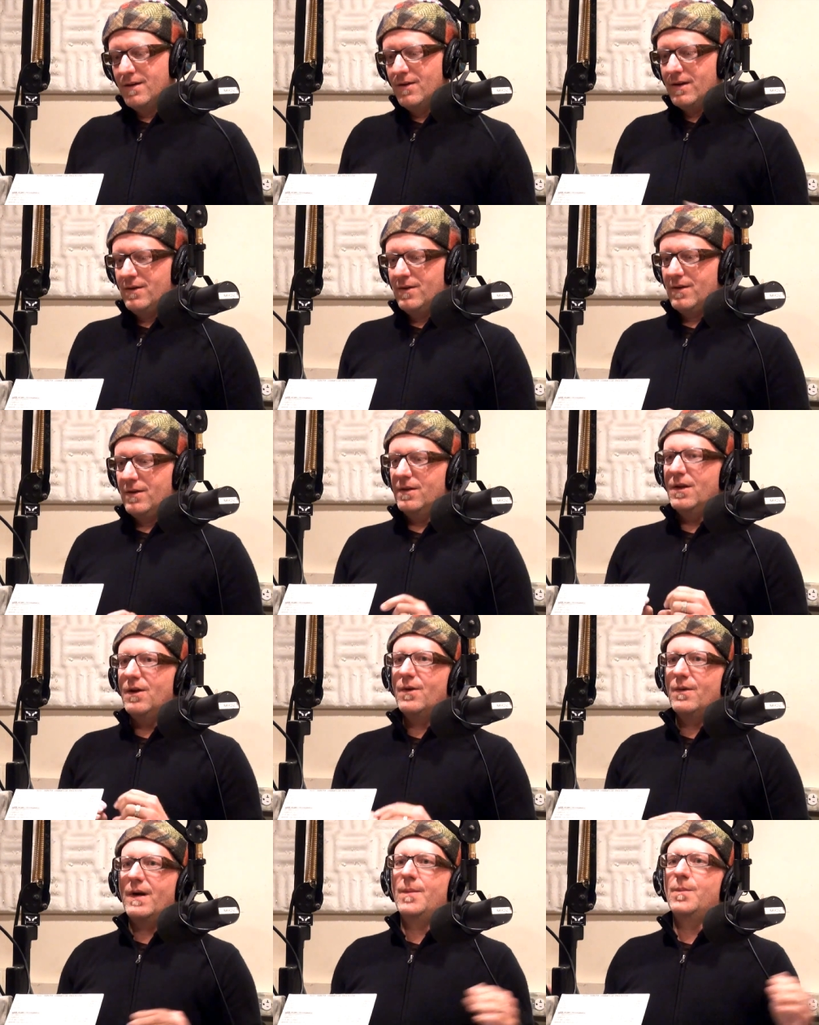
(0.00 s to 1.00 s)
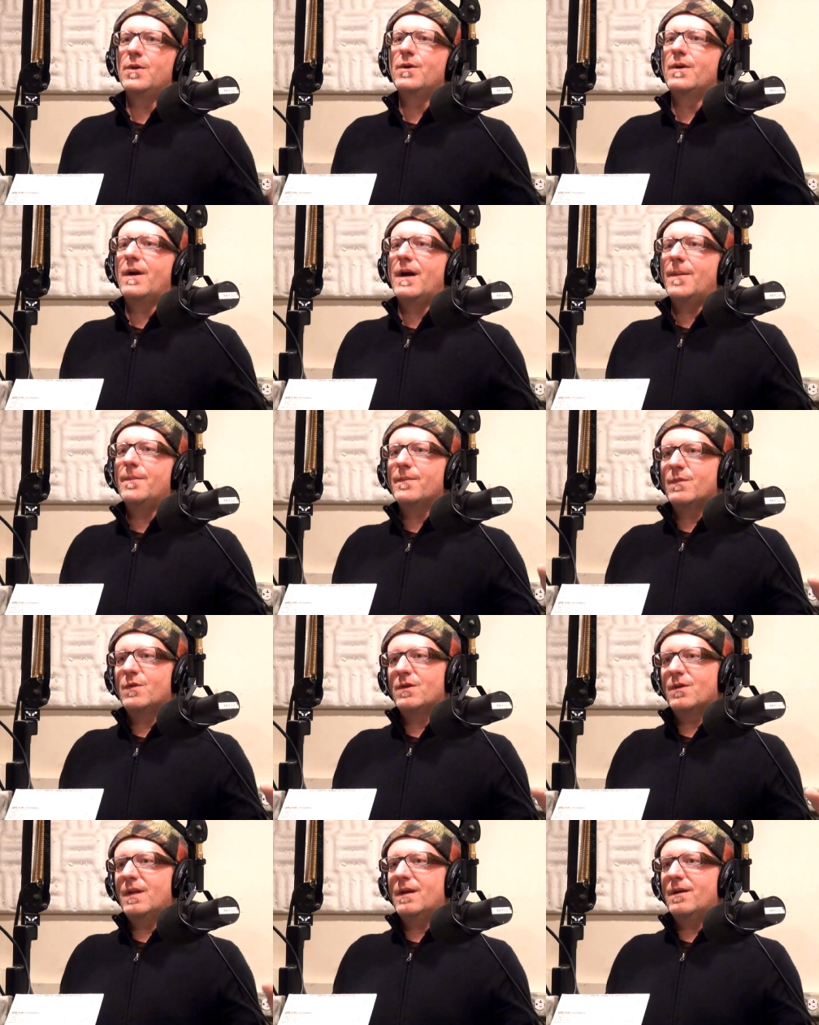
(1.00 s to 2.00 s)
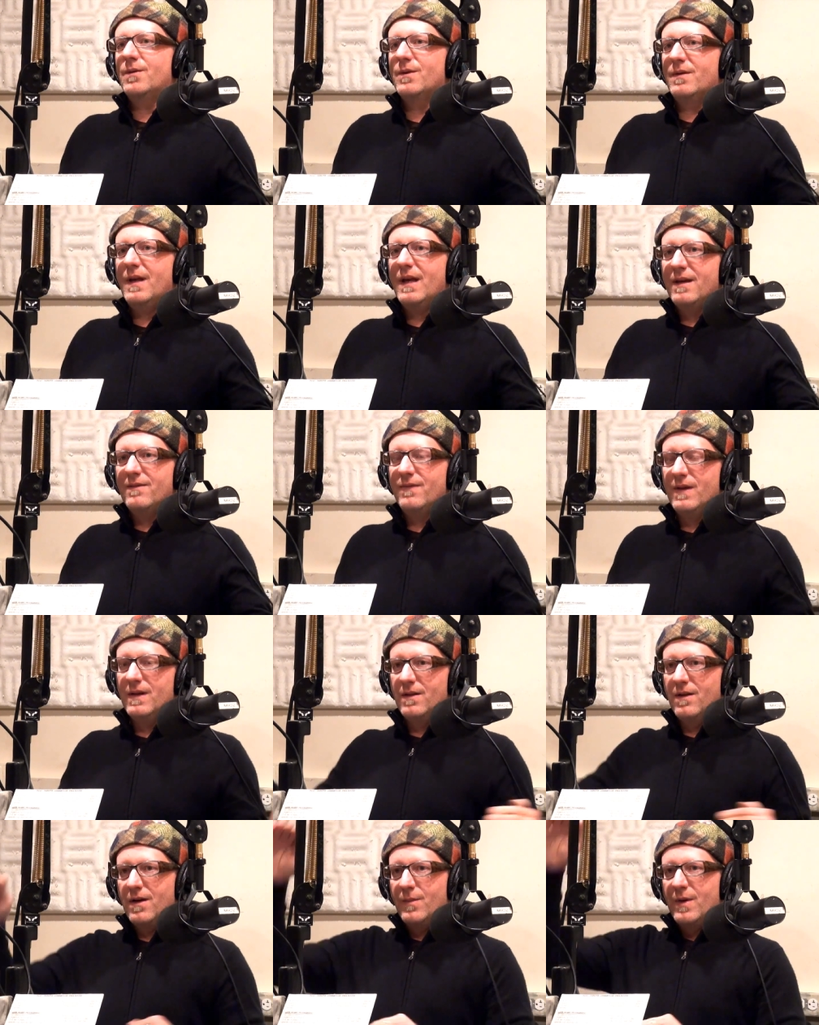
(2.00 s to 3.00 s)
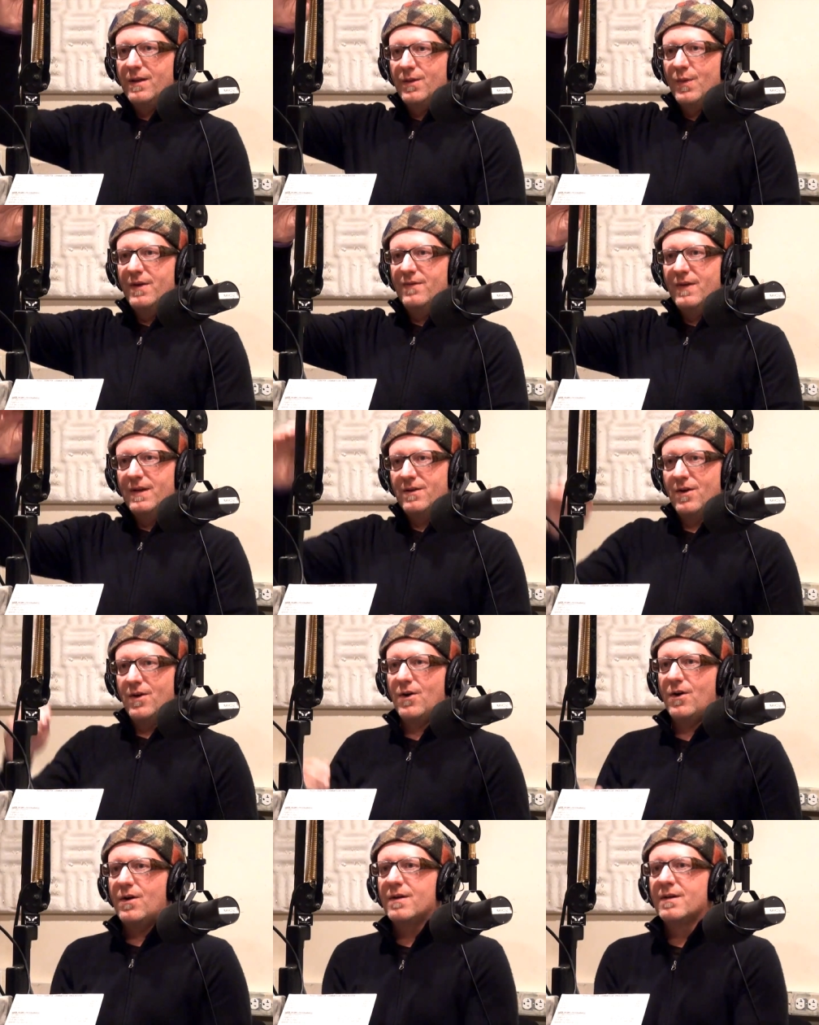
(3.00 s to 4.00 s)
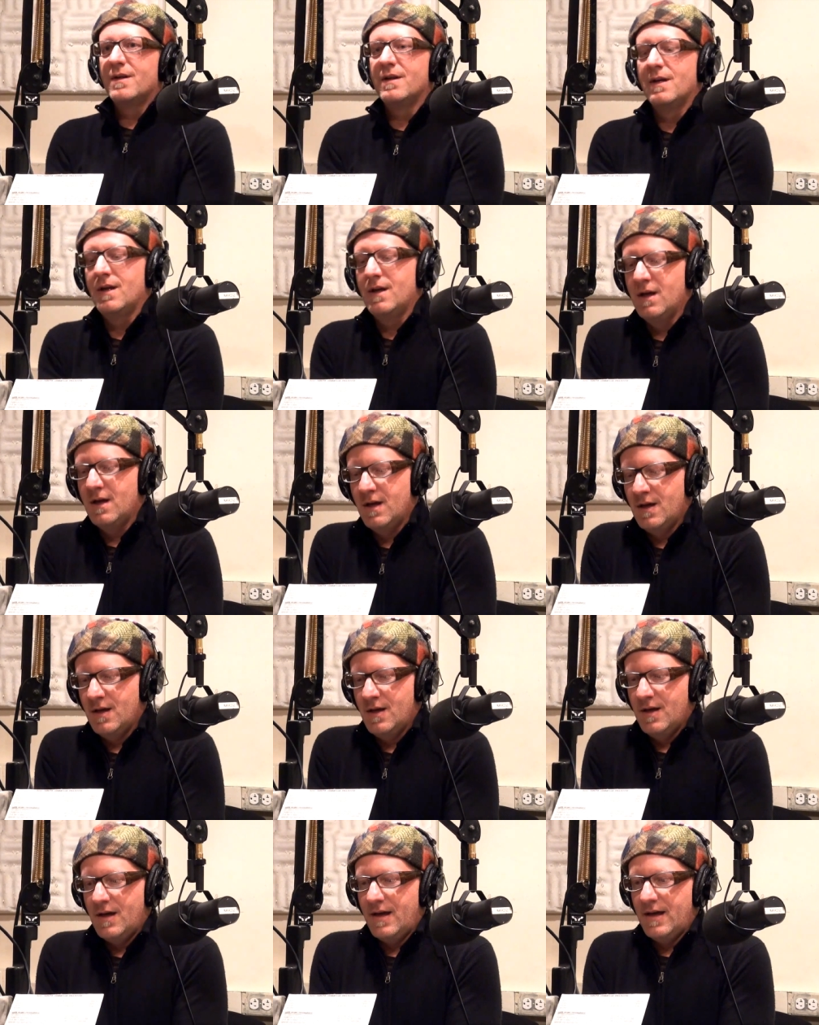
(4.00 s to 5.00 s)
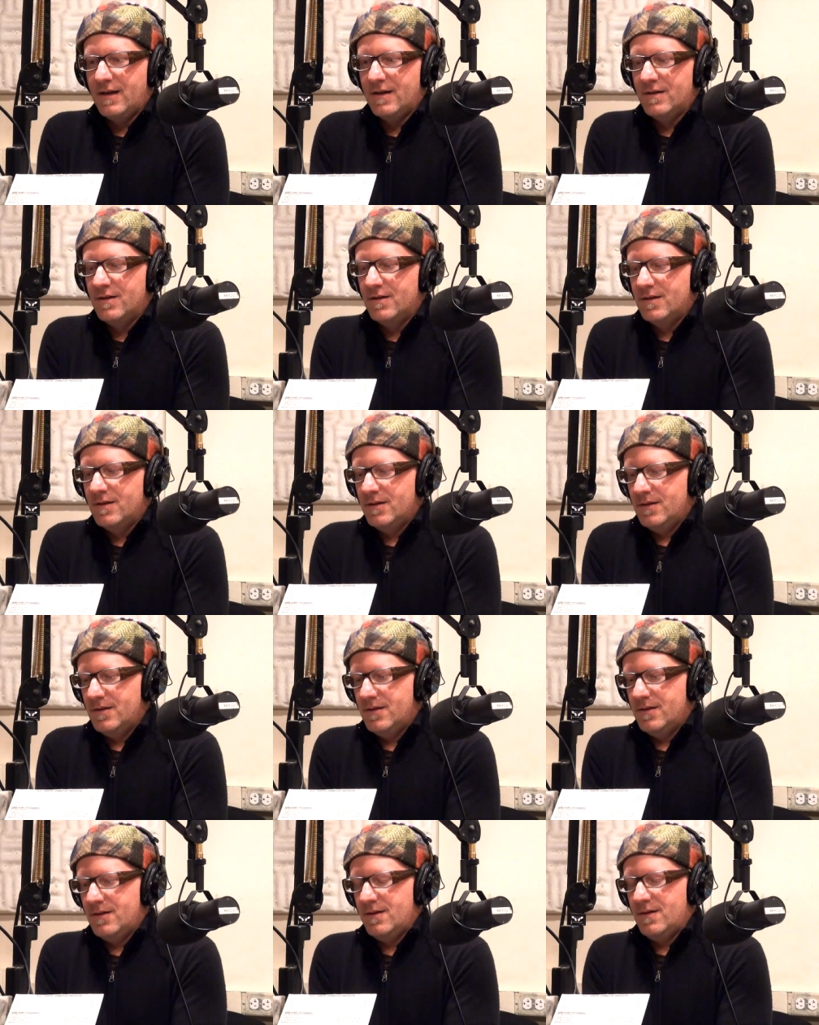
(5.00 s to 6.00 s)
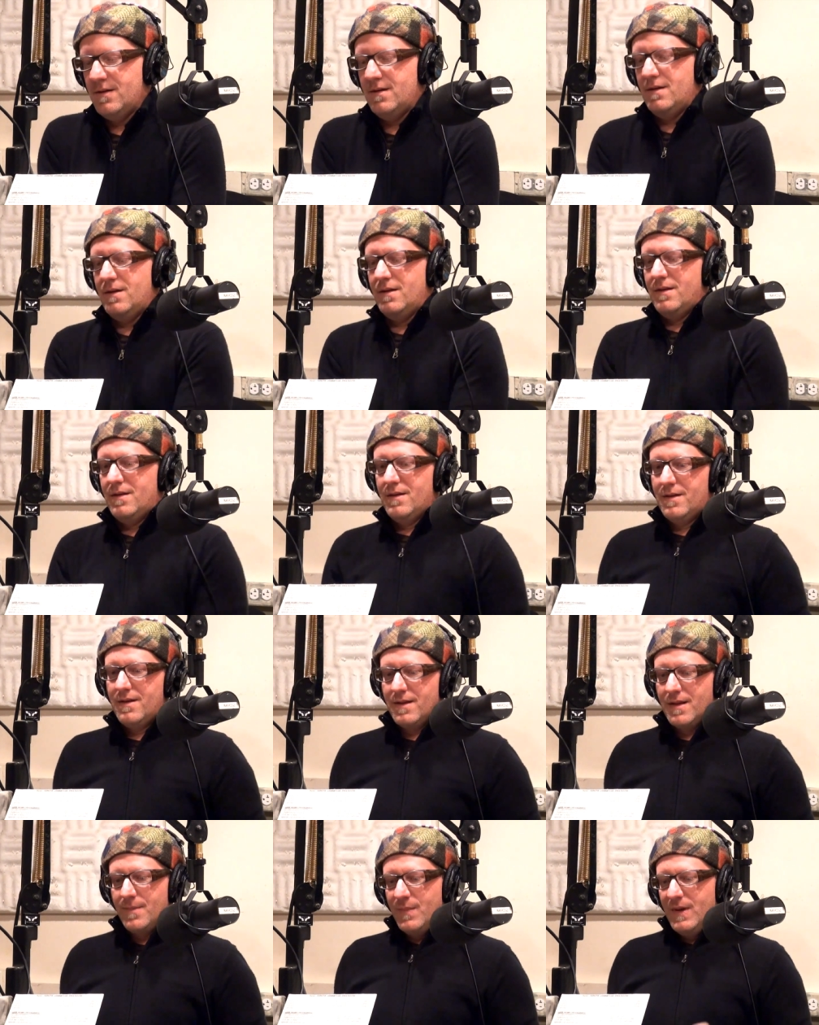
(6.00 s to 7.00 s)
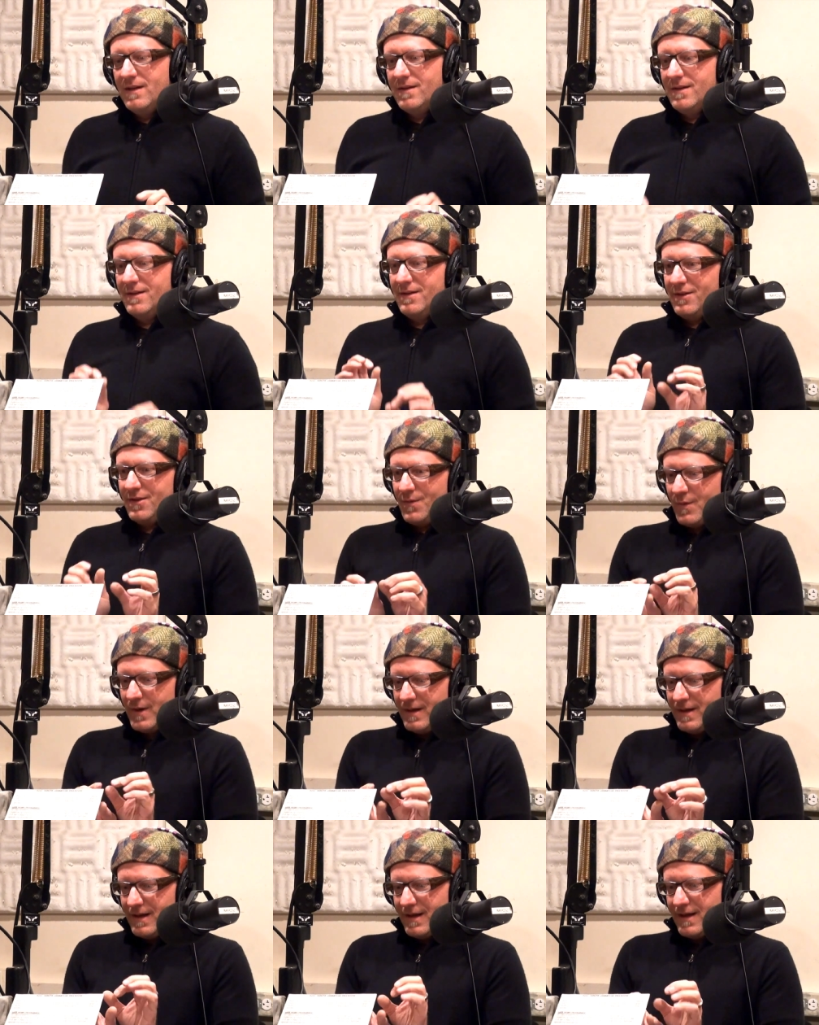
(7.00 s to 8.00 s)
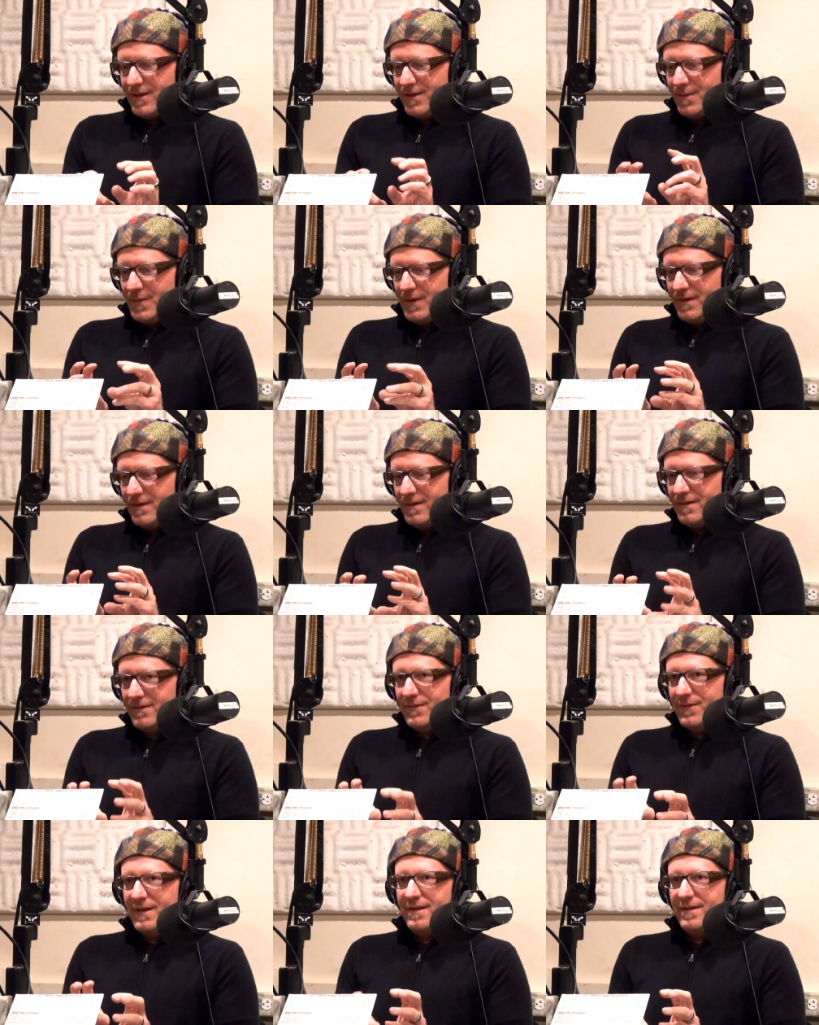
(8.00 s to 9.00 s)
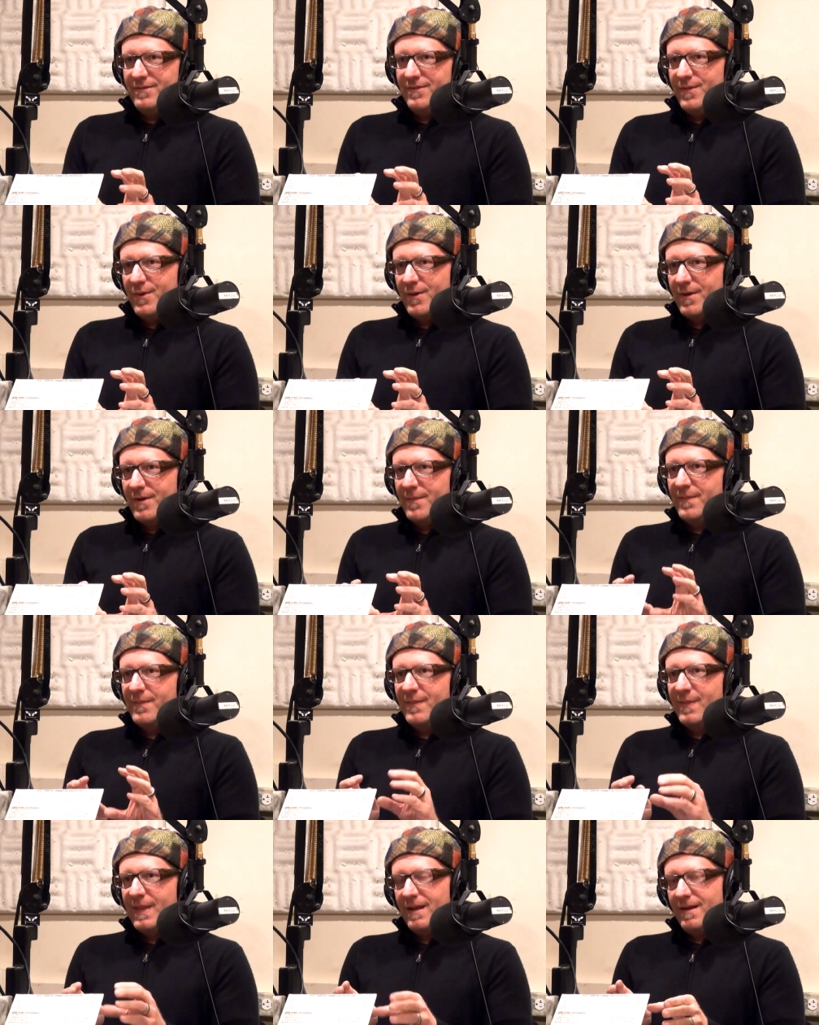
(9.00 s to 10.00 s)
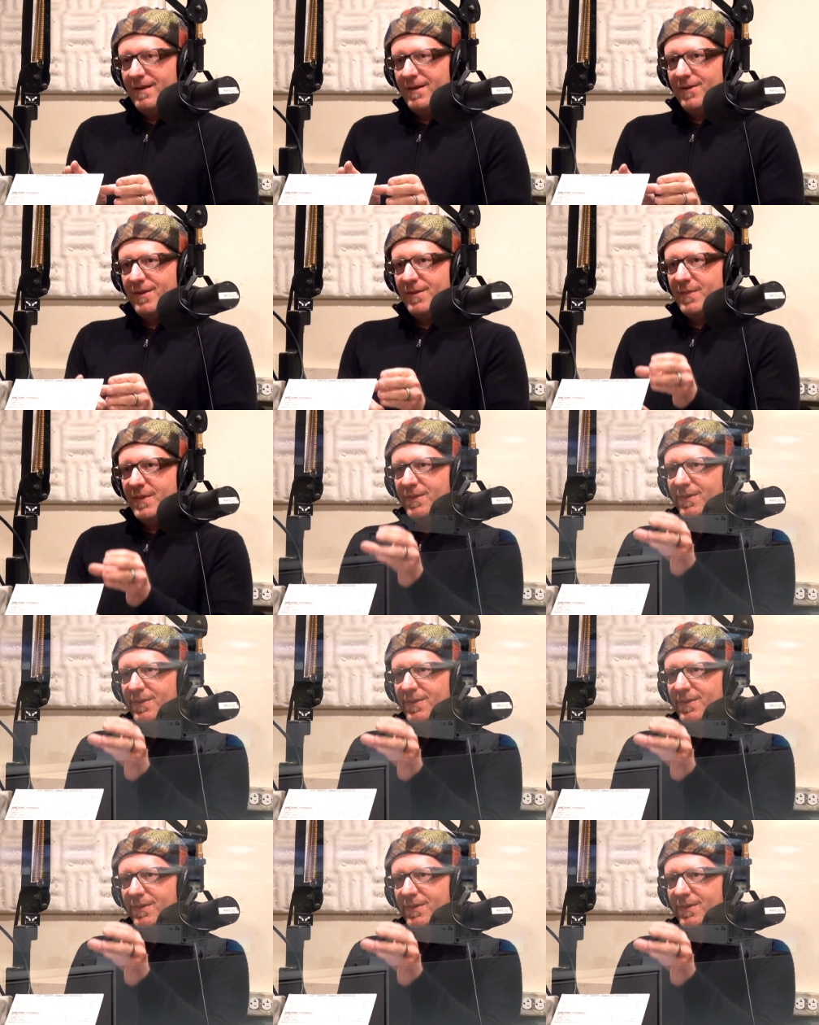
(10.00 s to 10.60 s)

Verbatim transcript: you know, I took the logo and I blew it up so that it was eight feet long by three feet tall. And the pieces just went together beautifully to form, you know, the